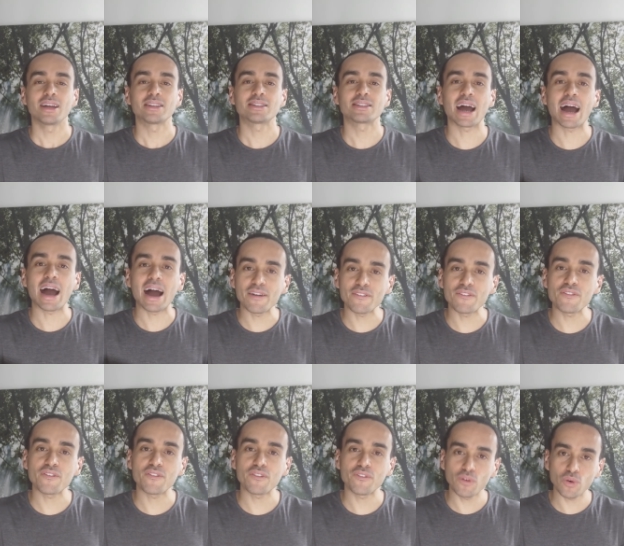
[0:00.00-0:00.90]
to have
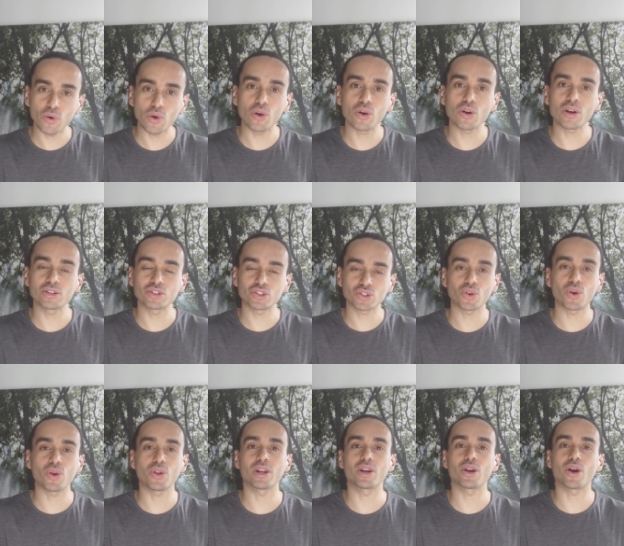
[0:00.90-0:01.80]
full
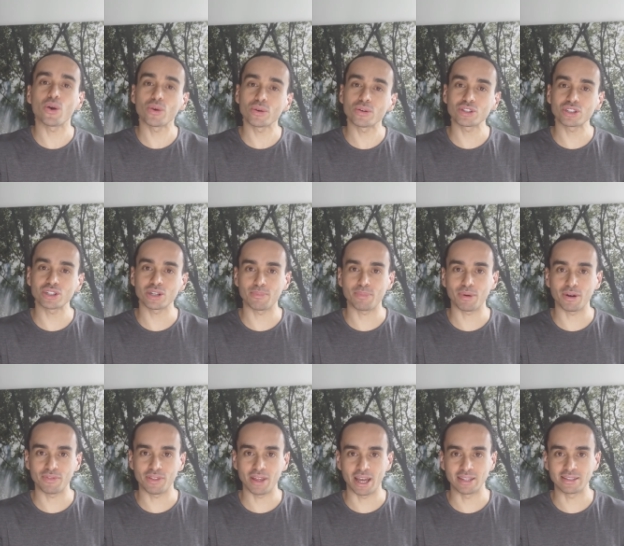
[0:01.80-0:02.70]
control and ownership
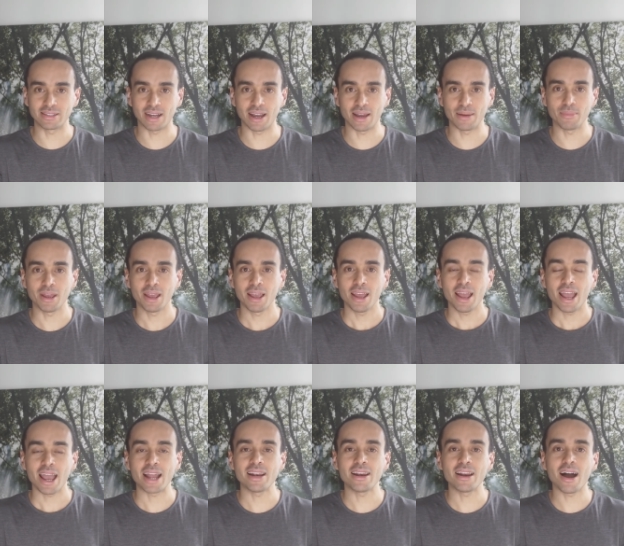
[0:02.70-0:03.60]
of that time
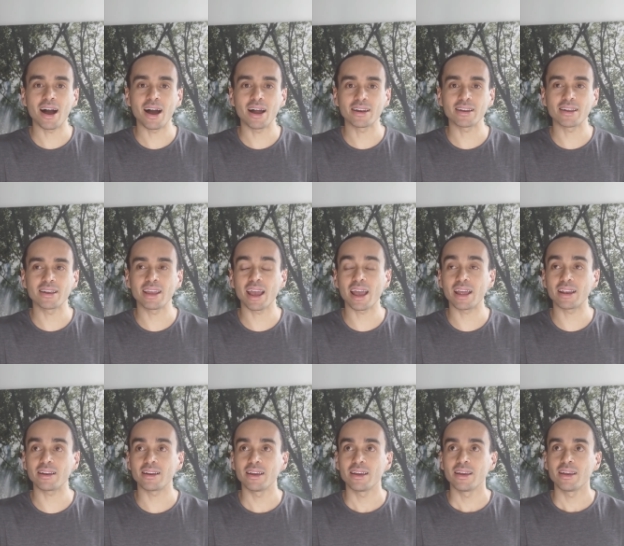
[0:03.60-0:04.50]
and not
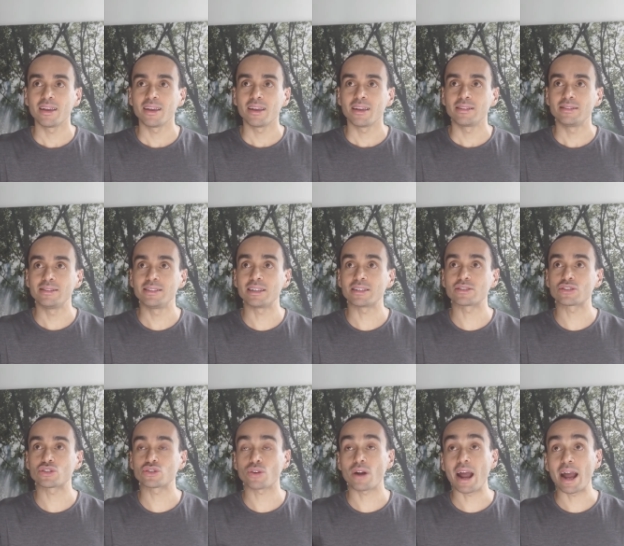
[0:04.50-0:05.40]
get
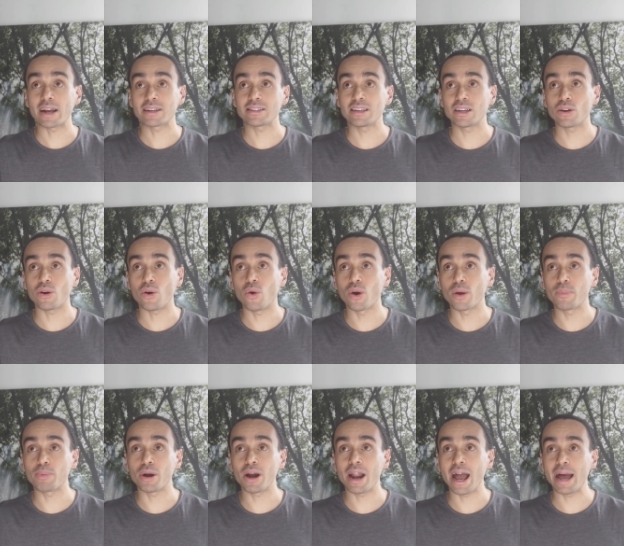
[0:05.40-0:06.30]
distracted or
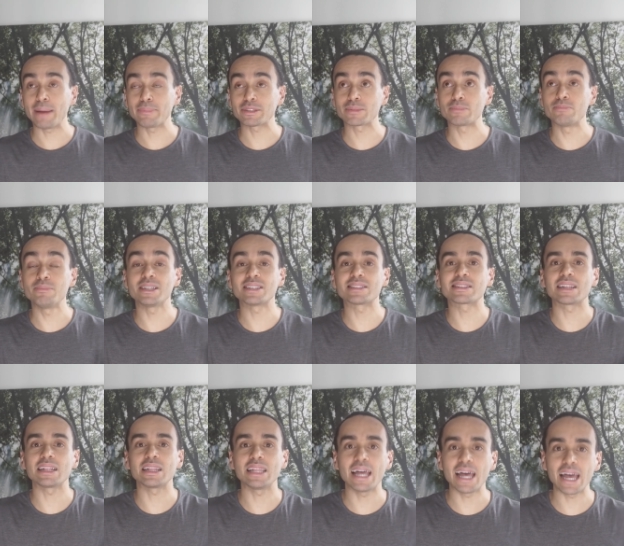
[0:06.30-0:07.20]
perhaps
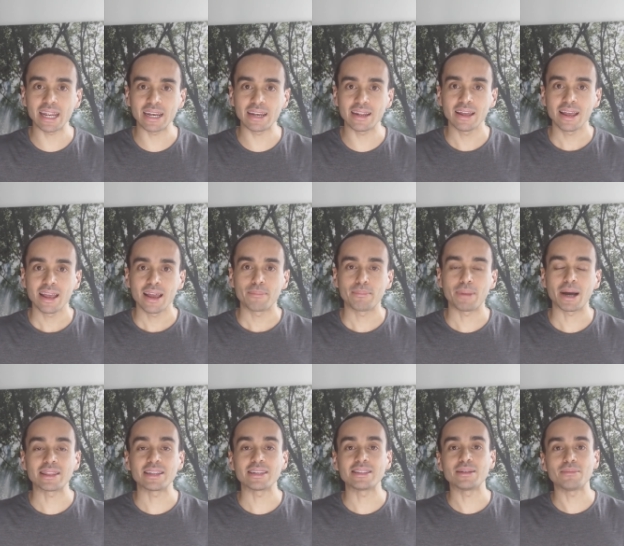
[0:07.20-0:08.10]
misled by
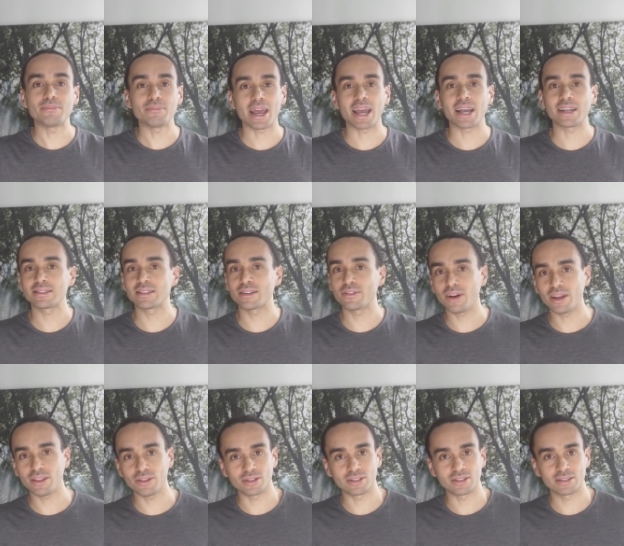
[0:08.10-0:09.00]
the demands of
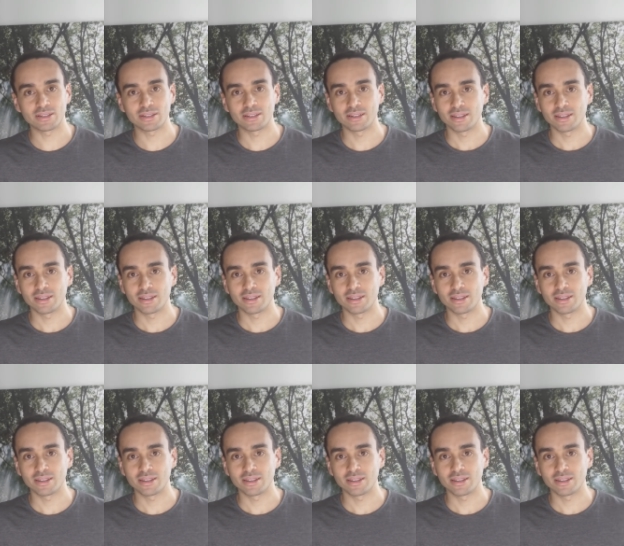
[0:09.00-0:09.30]
others.